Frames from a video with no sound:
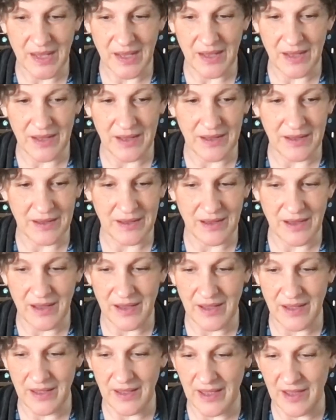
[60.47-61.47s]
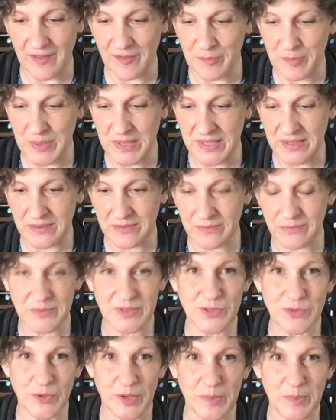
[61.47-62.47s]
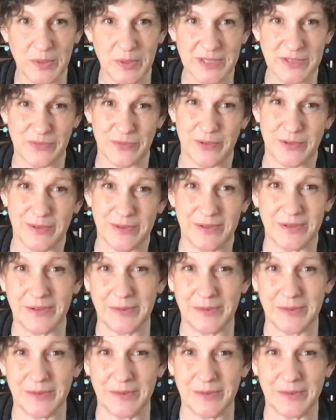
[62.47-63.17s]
I have been restoring books for,